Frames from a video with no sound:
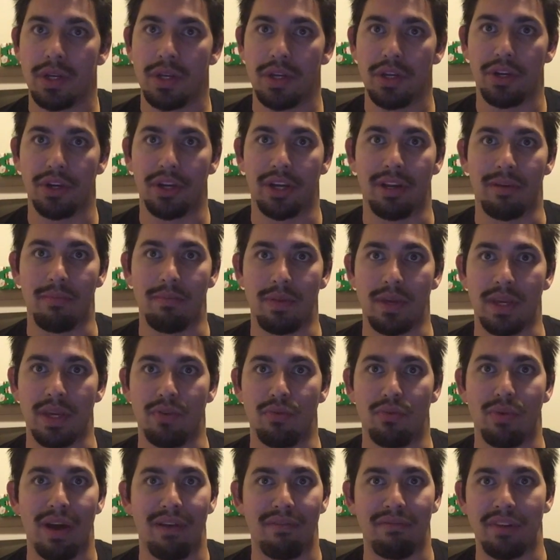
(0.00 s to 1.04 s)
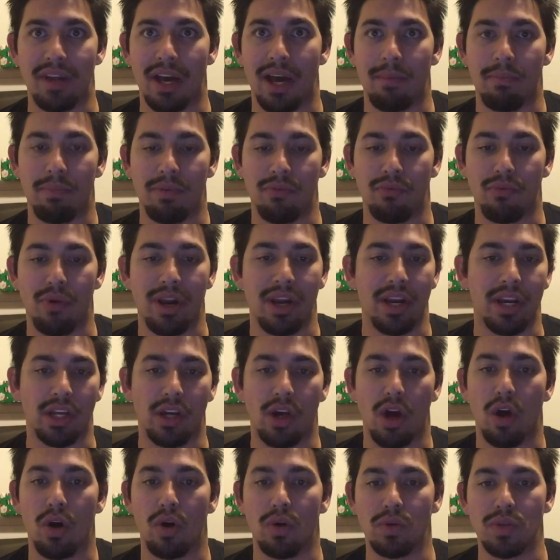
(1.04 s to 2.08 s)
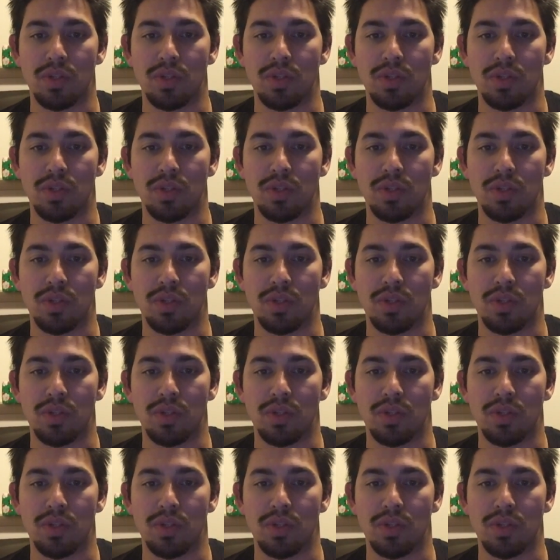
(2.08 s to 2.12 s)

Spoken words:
you're going to be revved up and ready to go.